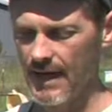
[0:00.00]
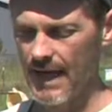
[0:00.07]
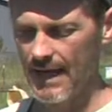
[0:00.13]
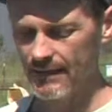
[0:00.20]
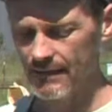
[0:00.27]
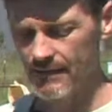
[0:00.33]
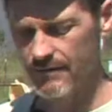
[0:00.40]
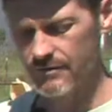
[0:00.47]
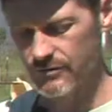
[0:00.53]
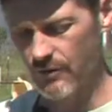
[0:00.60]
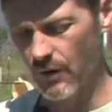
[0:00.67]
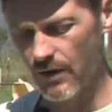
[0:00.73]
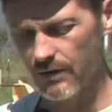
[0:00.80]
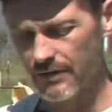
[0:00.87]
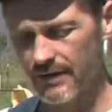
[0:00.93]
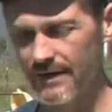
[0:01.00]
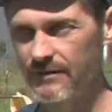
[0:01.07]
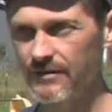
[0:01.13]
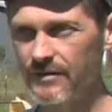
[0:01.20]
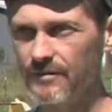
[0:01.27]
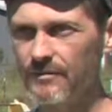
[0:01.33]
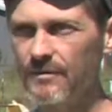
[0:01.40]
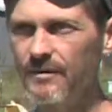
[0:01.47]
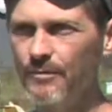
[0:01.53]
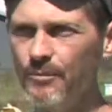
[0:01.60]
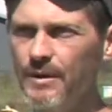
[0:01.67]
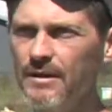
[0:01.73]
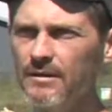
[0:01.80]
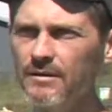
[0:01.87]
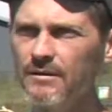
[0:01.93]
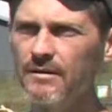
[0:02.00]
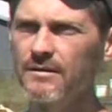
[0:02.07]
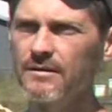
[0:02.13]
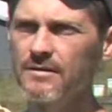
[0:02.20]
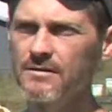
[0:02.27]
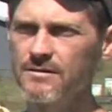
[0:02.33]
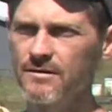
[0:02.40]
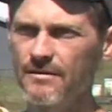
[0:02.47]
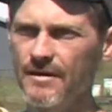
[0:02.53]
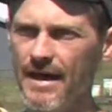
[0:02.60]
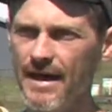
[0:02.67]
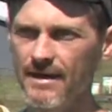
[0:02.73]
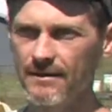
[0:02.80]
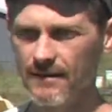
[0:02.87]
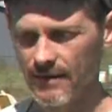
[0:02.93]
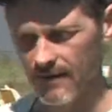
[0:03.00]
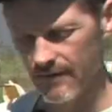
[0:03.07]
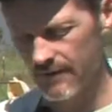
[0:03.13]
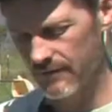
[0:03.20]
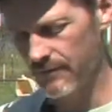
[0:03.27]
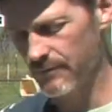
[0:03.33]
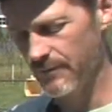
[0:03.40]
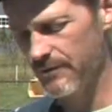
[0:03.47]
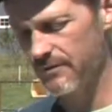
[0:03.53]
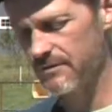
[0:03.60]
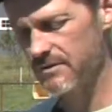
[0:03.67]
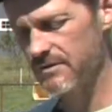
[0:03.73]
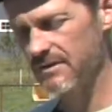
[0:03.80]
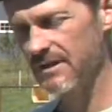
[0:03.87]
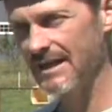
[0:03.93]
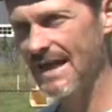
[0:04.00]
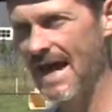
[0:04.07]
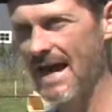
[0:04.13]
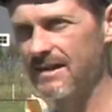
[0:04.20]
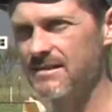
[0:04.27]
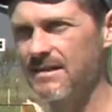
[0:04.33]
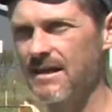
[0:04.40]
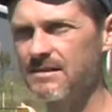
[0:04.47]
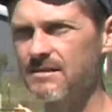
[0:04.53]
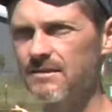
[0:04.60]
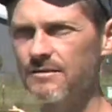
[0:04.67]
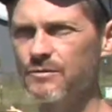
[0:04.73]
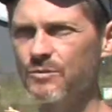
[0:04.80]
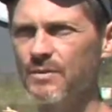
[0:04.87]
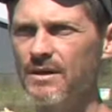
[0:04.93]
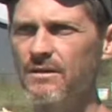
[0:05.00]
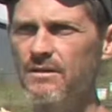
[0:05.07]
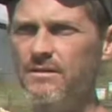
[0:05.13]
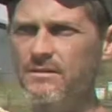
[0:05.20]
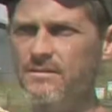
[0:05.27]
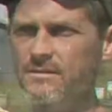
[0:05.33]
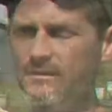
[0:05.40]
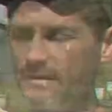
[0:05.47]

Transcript: the soil needs to build so that the roots can access those minerals.